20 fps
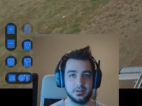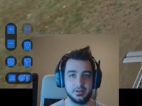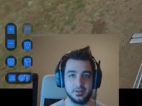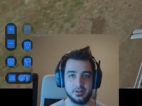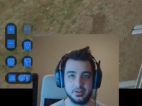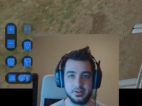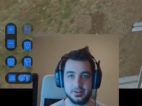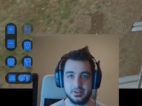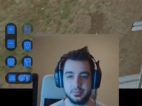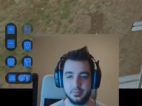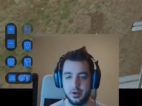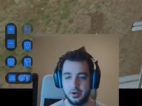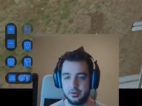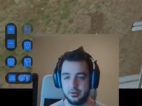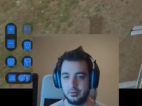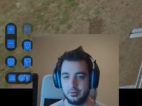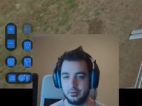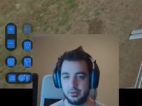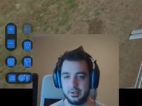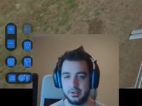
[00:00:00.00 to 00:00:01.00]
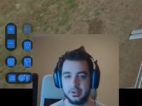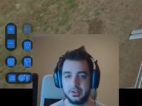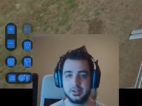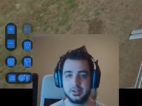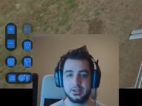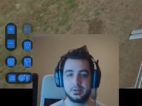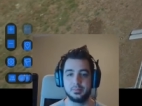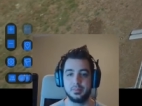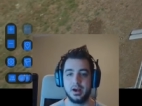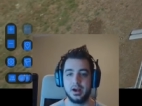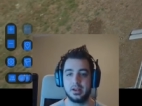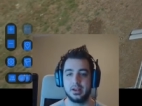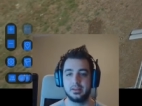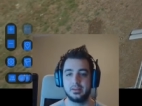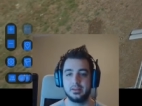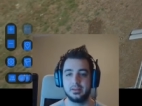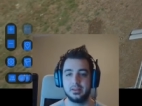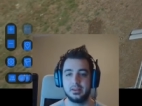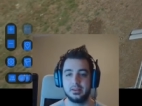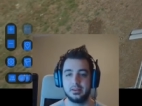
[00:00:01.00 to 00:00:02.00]
that this is Mongolia is by
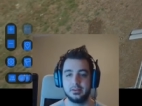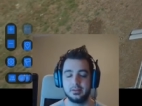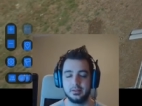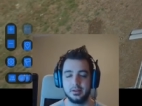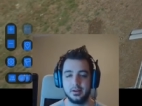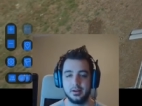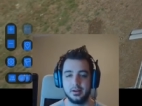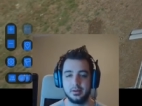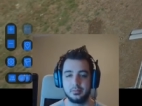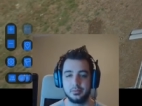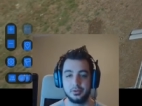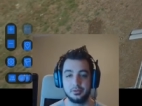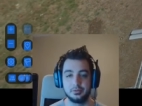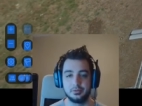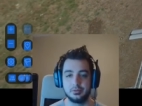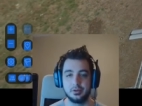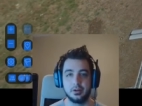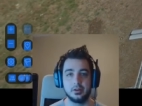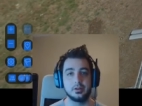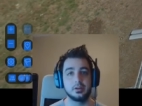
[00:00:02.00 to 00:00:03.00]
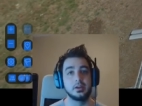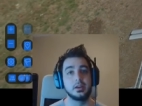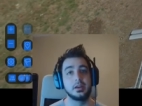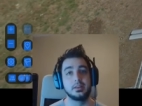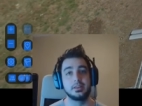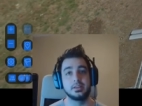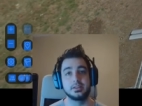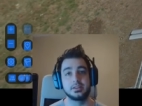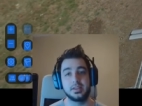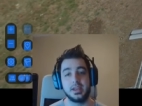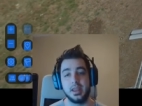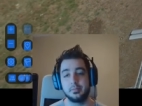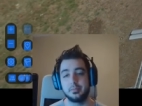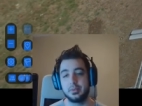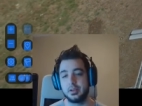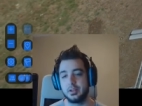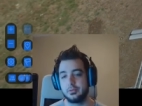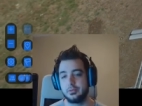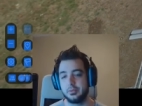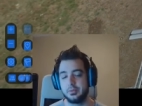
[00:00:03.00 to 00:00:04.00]
the um, Google car. This
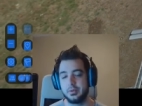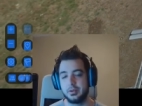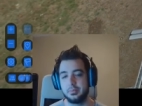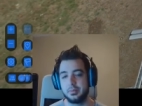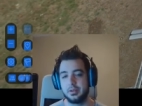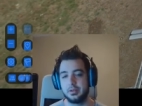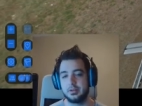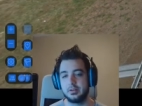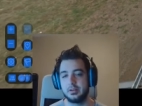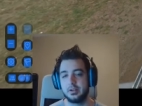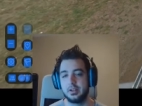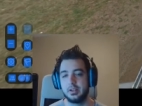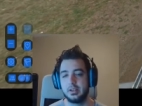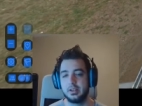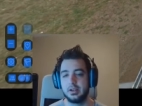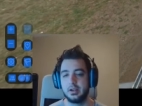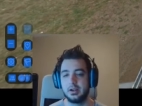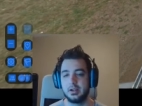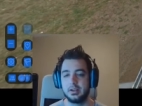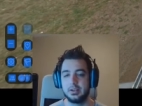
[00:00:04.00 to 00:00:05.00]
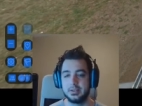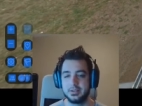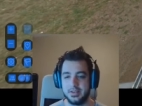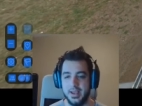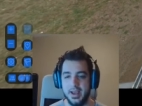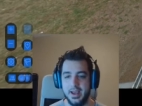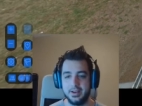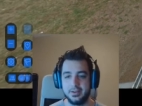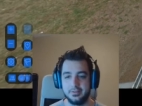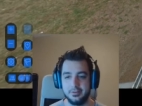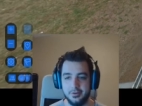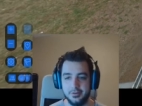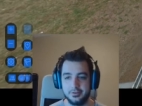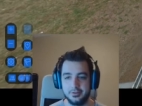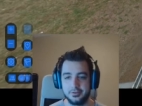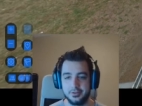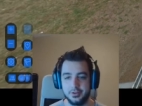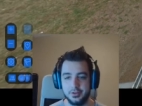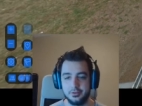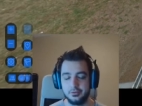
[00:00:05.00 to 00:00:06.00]
camping equipment up here uh, is added
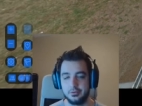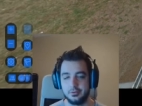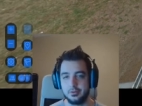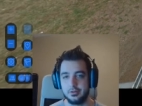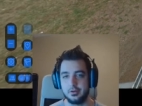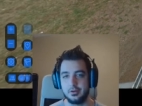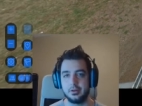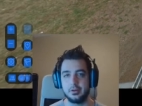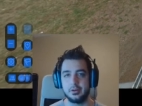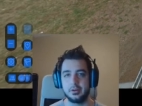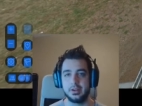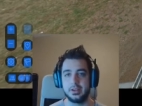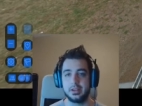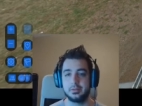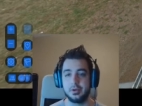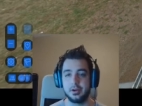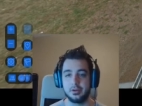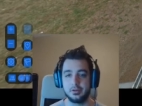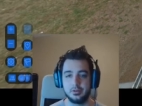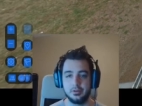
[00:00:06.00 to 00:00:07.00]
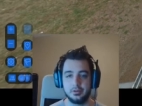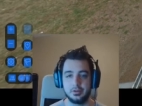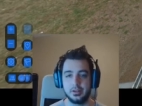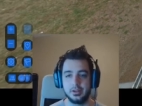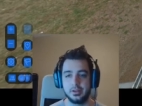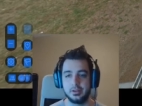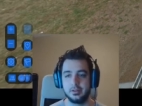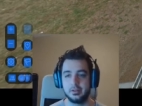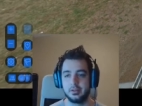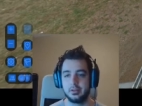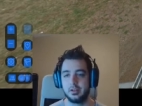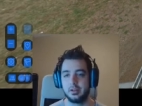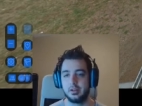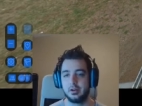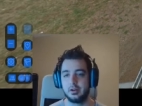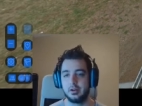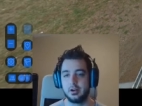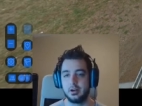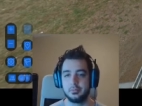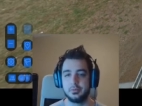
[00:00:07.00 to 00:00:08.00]
on to the Google car in Mongolia,
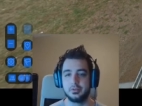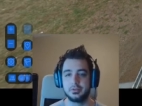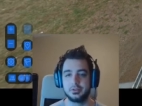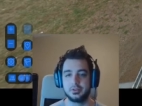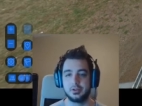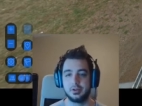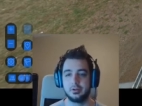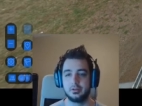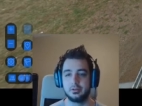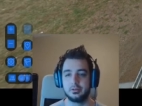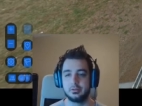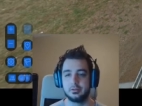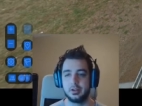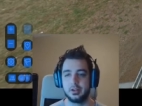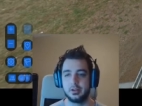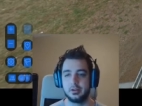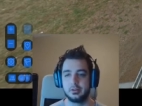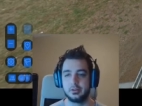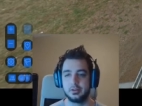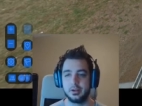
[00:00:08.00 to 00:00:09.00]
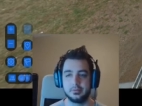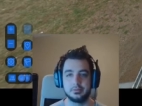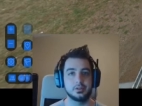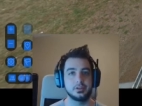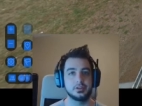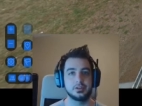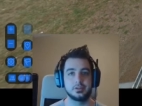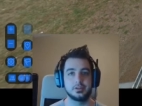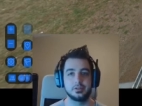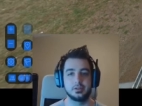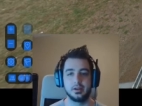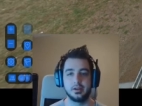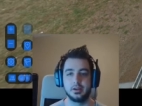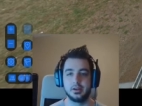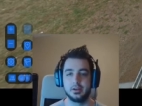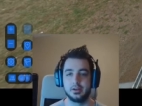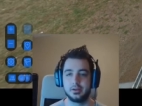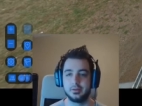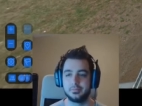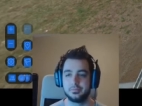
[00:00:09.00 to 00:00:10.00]
almost all uh, coverage.
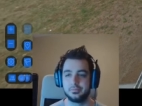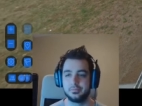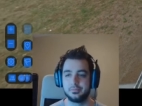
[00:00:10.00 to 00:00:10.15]
Uh,